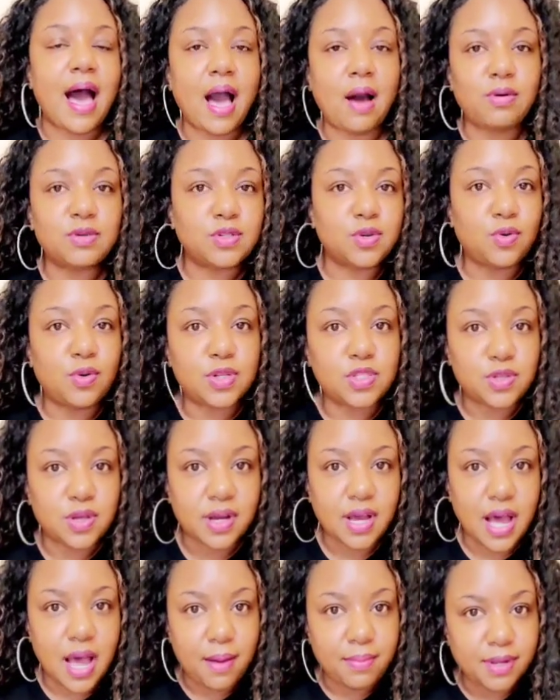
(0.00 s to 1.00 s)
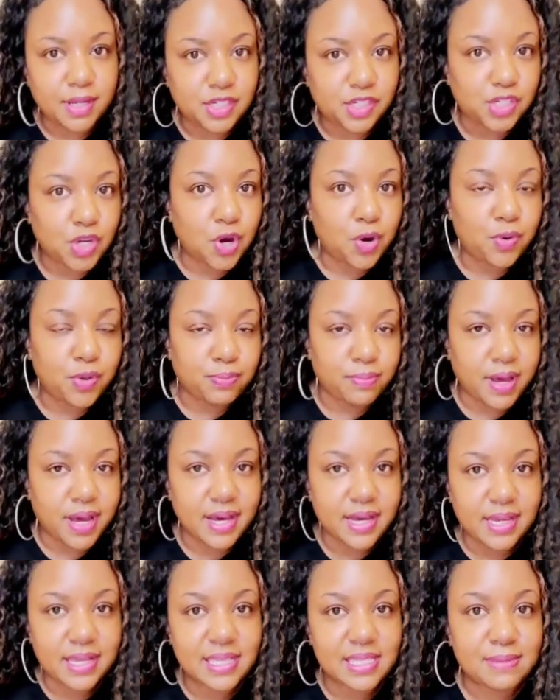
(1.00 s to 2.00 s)
I was going to a comedy show with
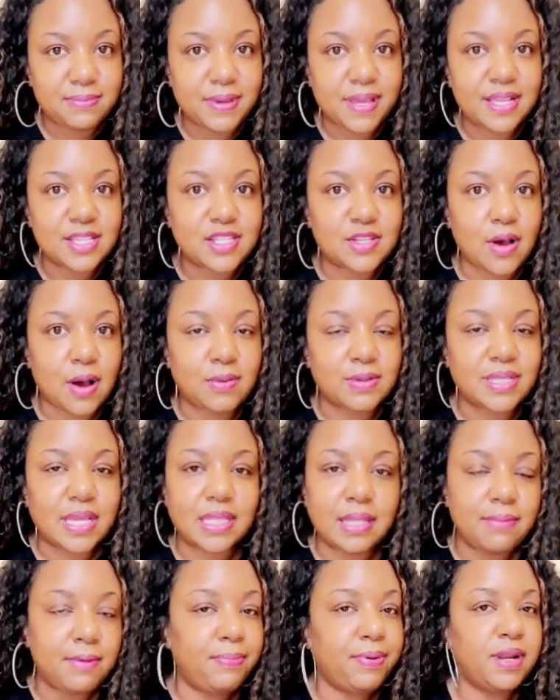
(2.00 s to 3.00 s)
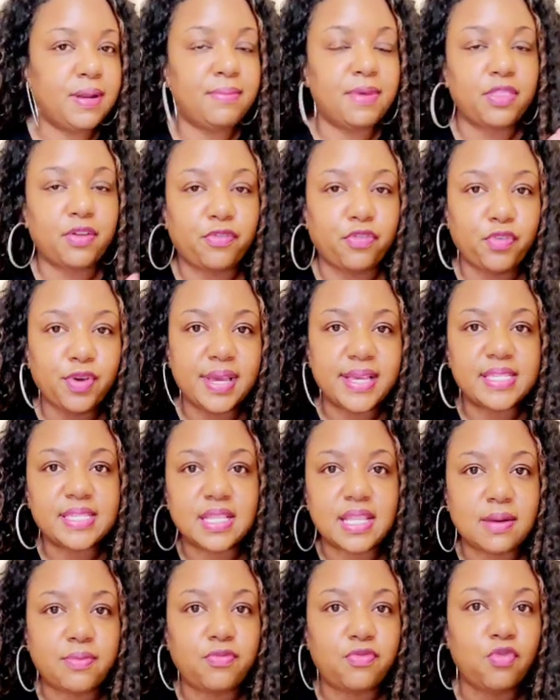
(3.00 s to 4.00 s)
my husband, so I was like, let me put them in the
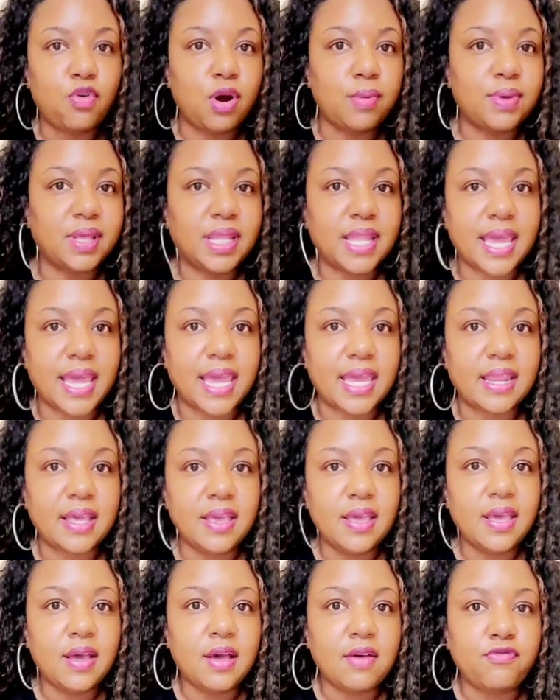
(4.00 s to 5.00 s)
freezer, let them formulate